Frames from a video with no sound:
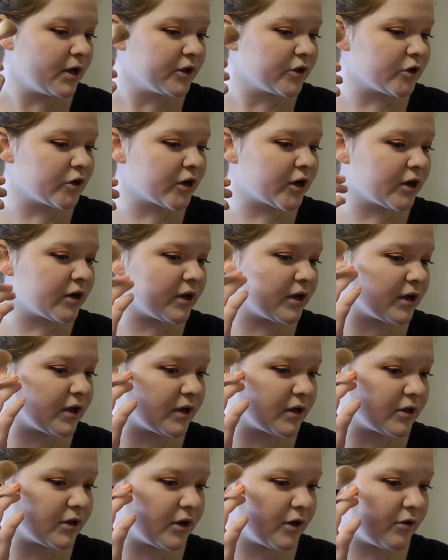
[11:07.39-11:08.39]
You're
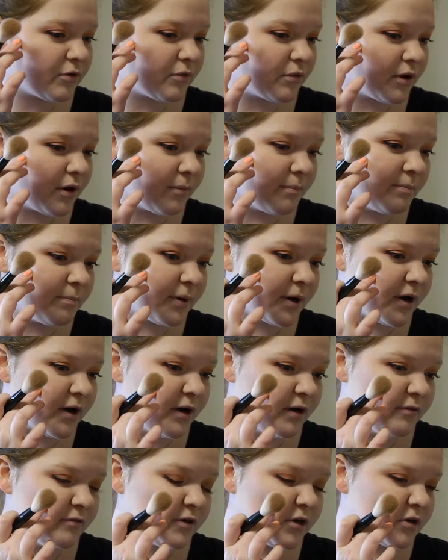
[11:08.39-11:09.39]
gonna go
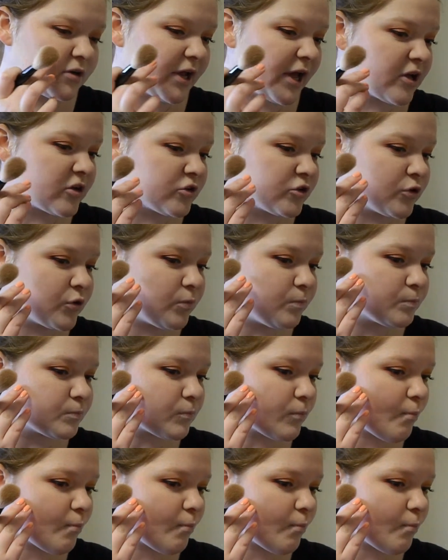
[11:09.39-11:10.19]
above your natural,